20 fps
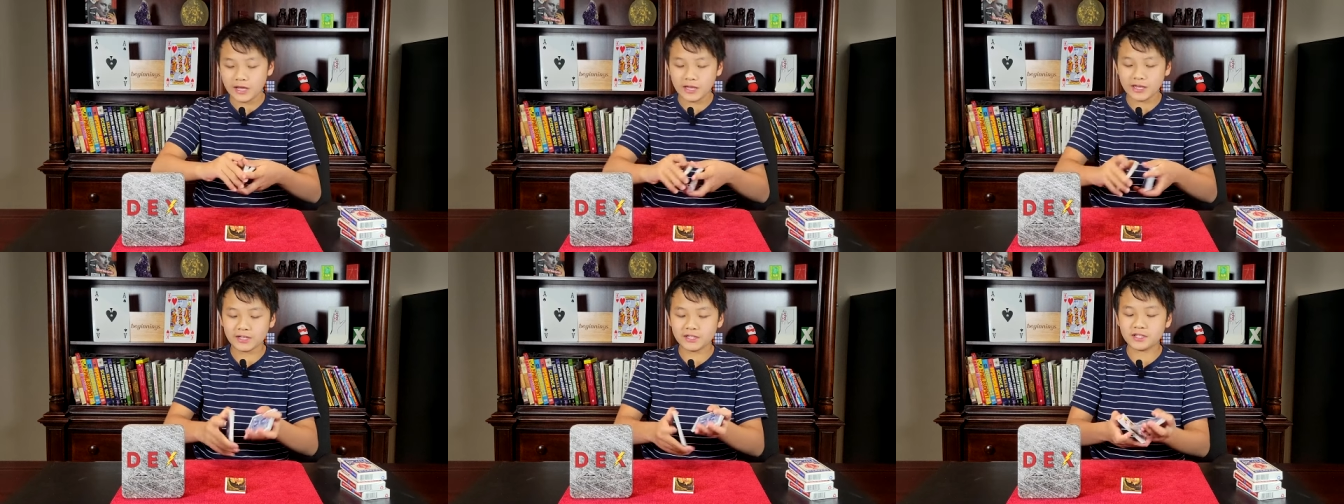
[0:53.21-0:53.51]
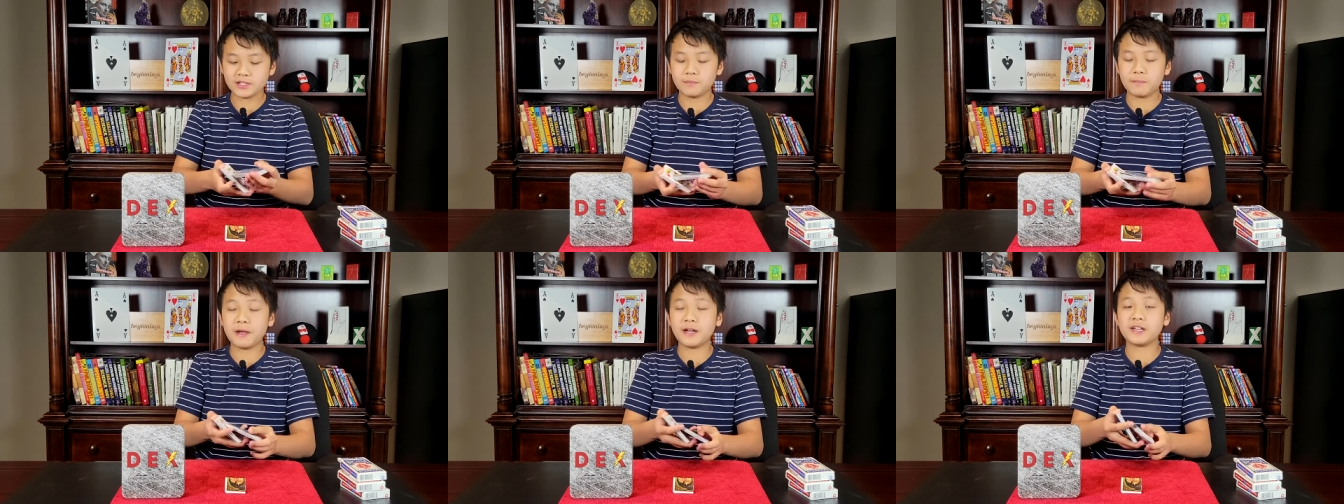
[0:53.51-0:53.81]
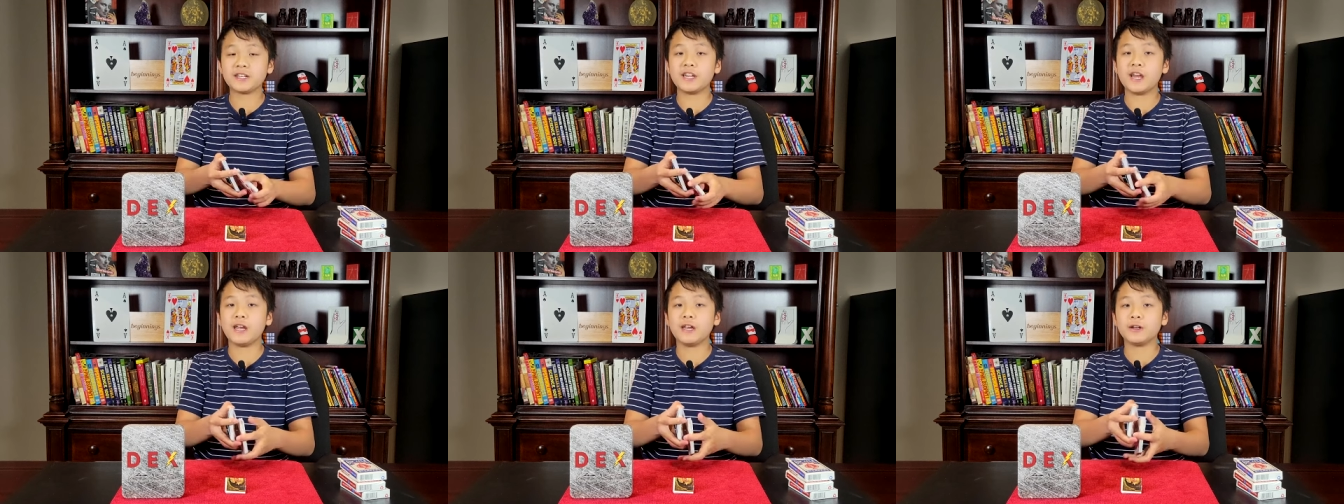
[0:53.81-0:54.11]
a
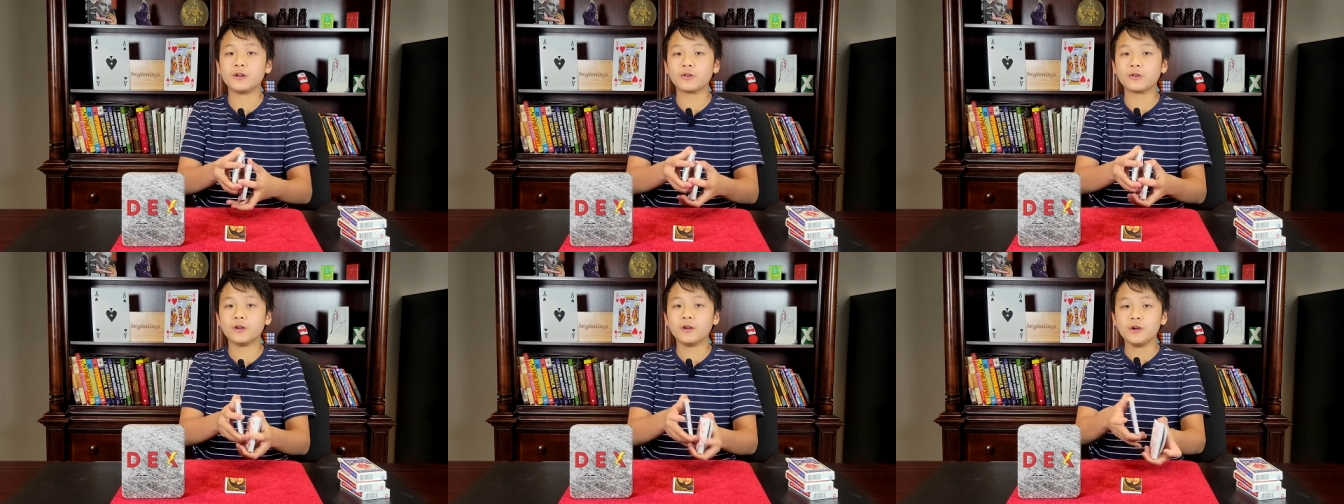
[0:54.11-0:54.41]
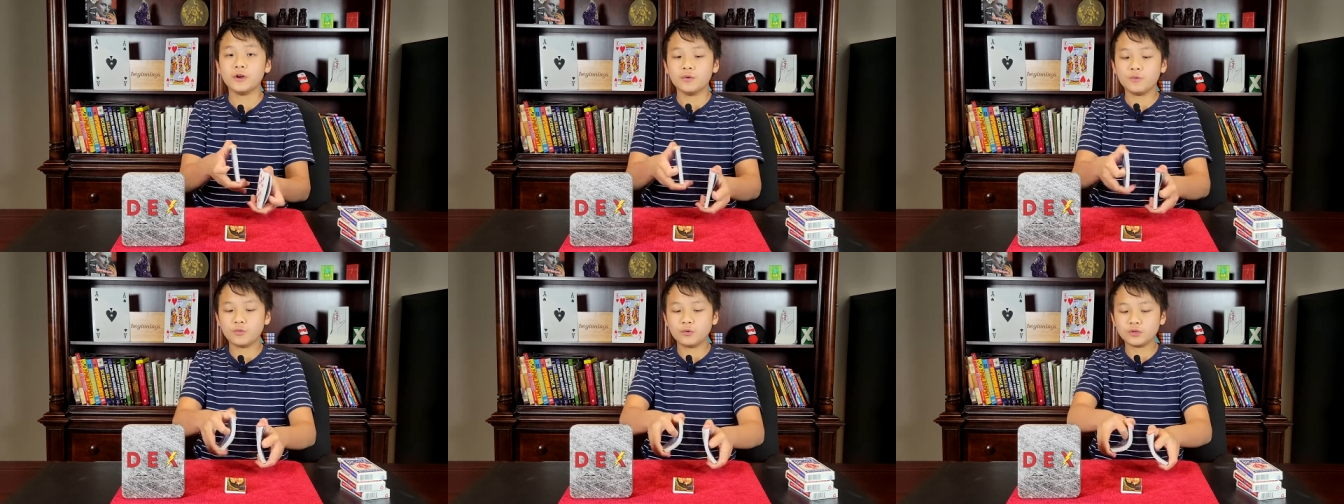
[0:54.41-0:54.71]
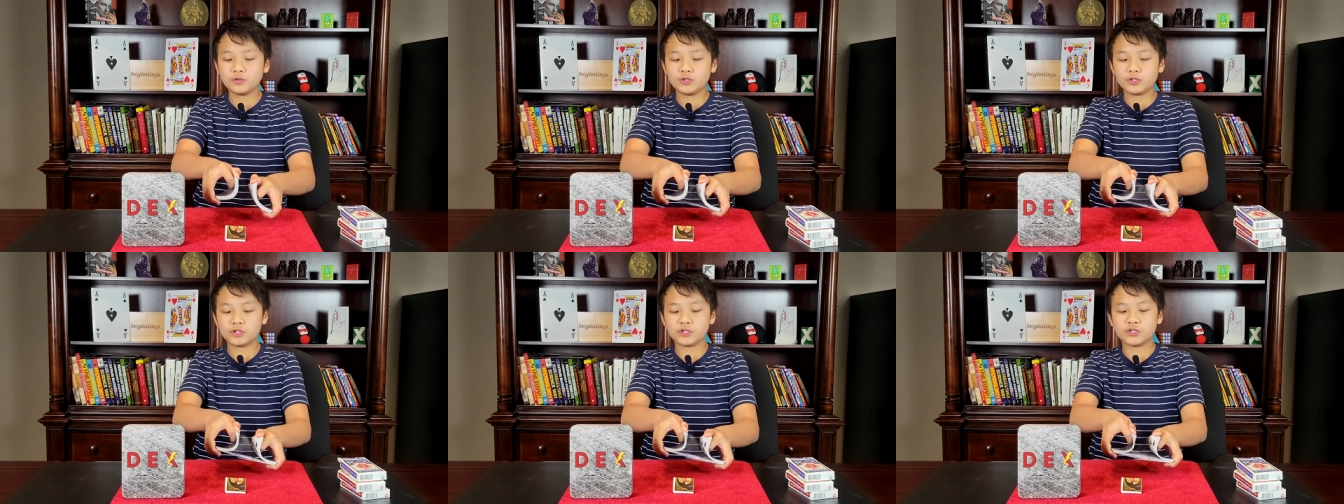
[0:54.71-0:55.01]
spectator,
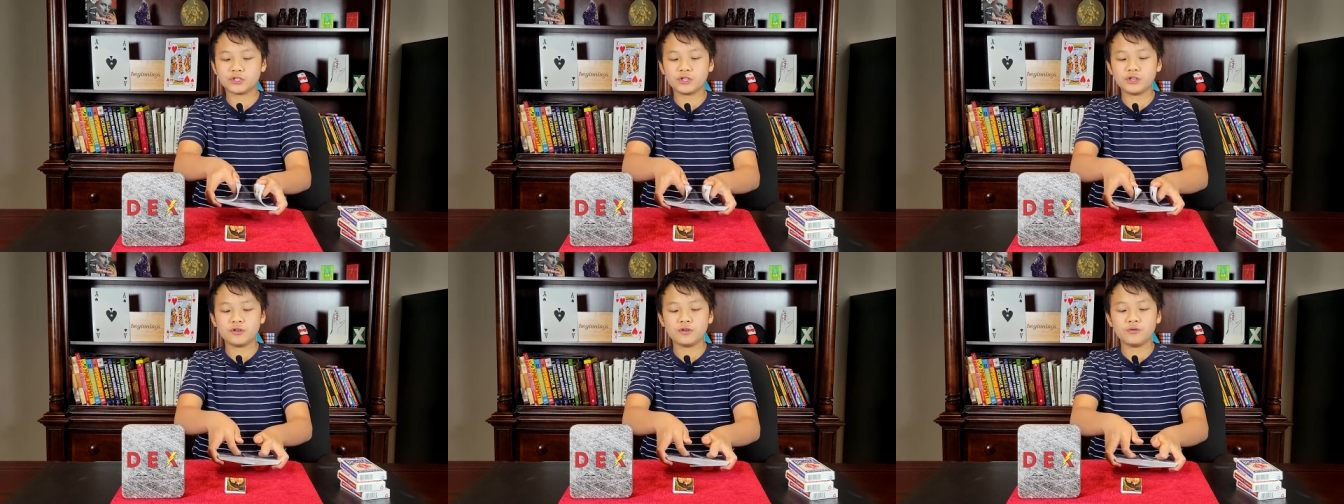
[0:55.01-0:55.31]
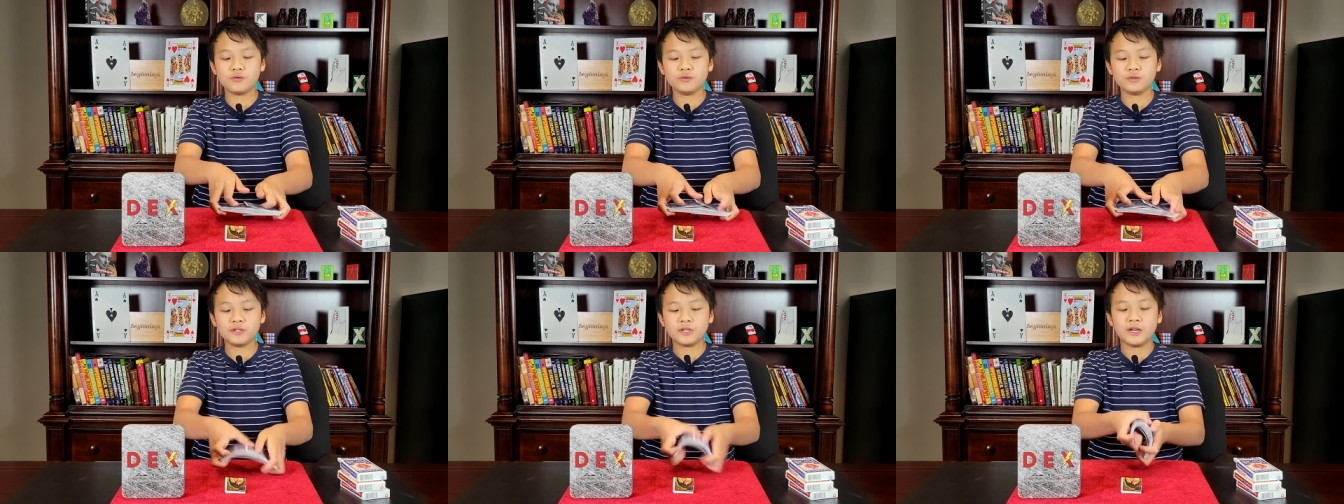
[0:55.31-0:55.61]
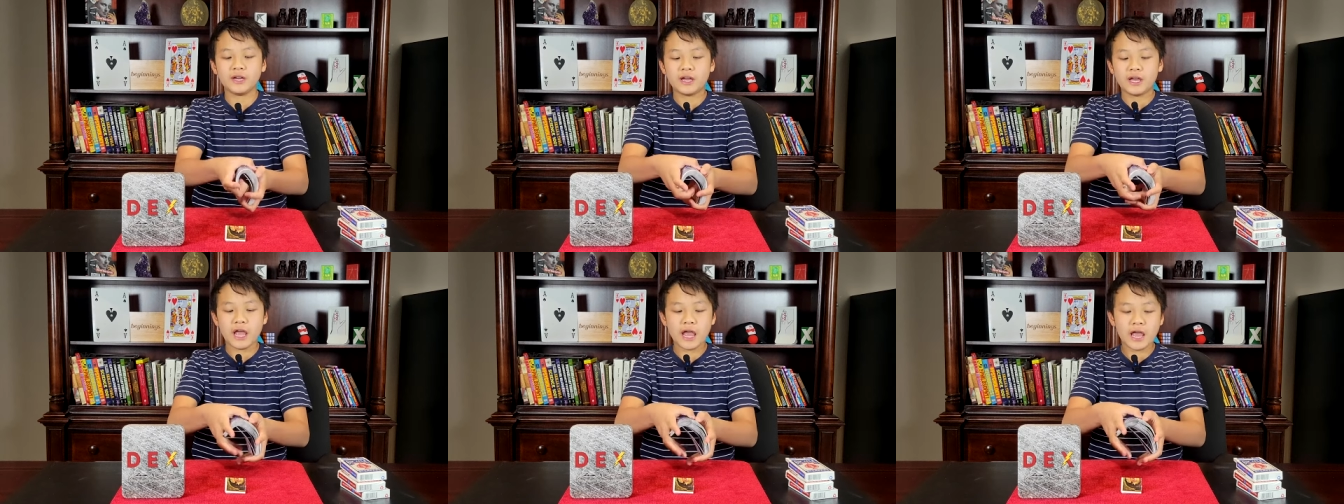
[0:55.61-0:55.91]
we'll just use